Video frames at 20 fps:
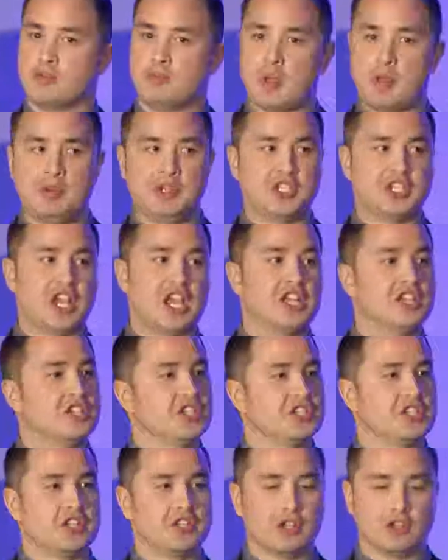maybe
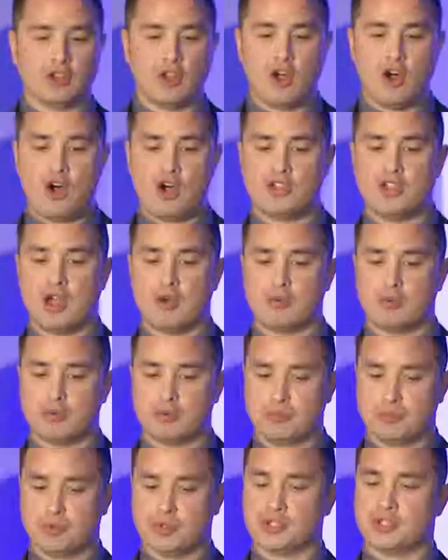changes in the law that will
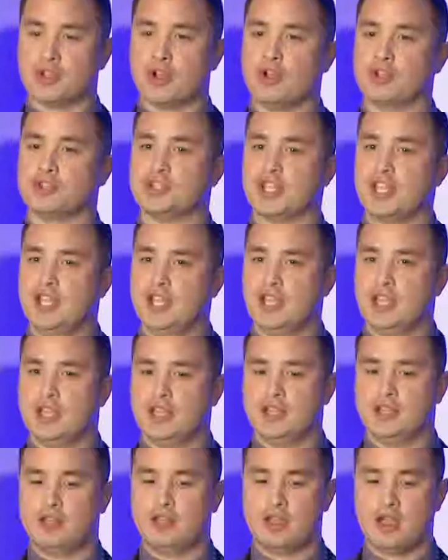result
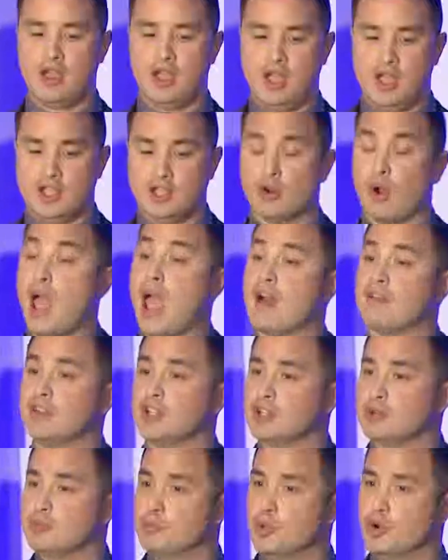in
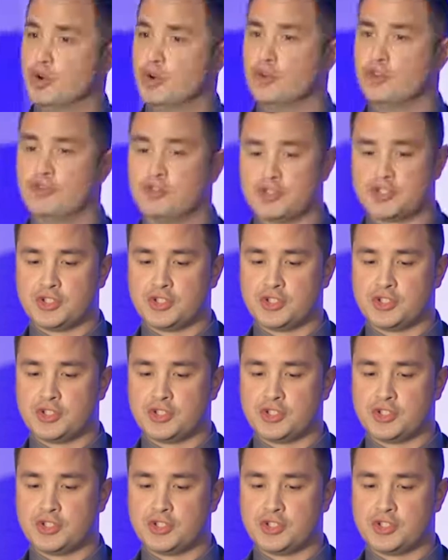having to move.